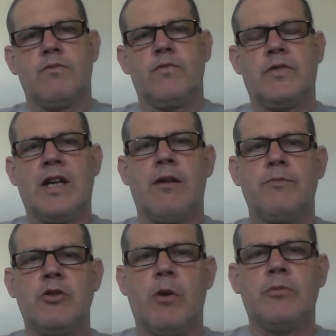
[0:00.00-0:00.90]
the
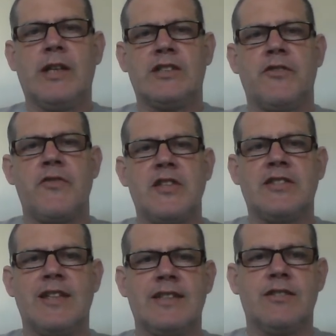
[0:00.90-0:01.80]
objective of
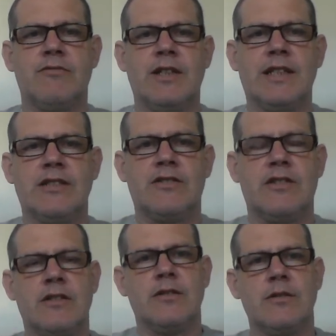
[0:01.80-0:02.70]
this lesson really is
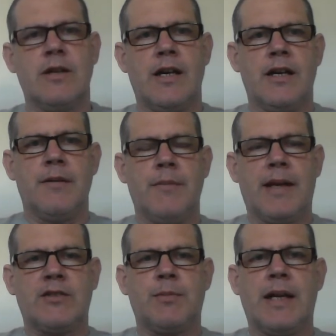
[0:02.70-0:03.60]
to
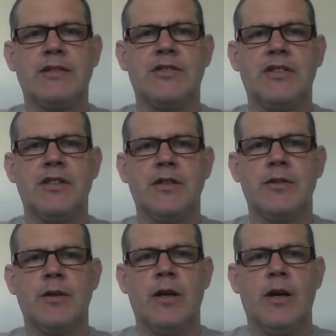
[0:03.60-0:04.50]
explain to
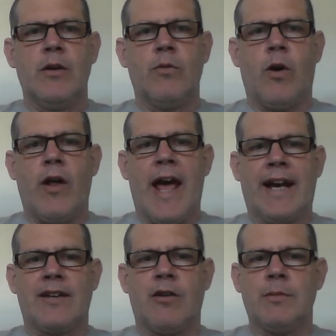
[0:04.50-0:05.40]
you what
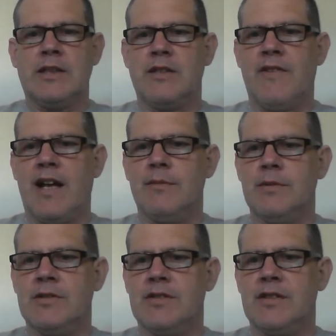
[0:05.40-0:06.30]
economic
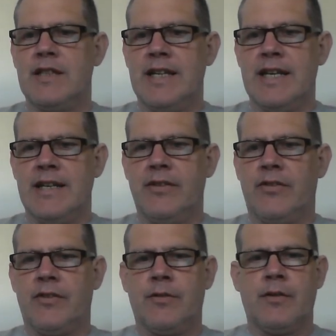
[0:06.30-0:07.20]
development
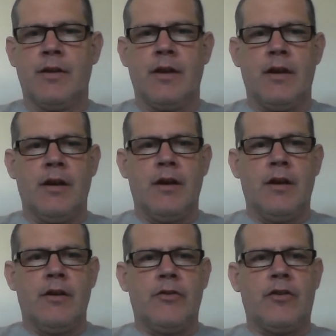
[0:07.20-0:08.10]
is.
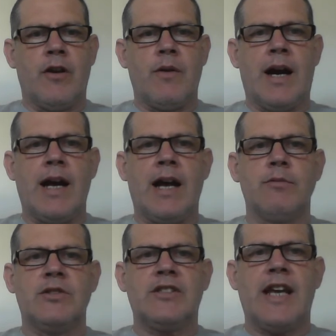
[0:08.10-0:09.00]
So I
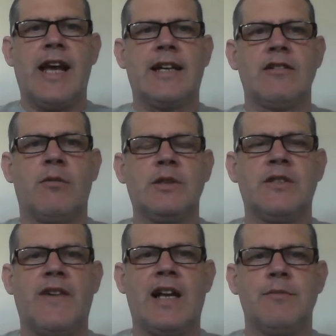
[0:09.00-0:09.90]
would say economic
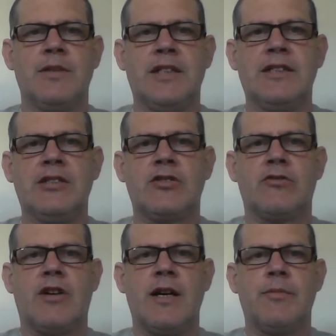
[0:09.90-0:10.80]
development, it
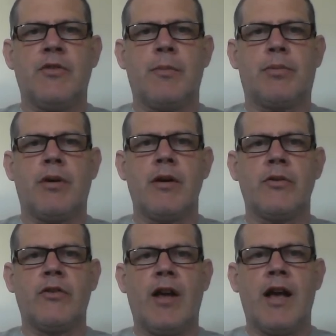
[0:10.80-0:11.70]
describes a
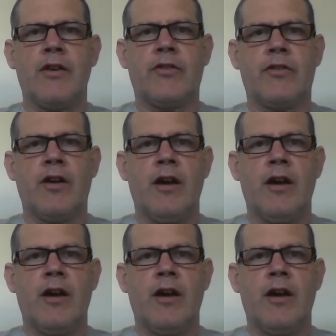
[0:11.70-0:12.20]
process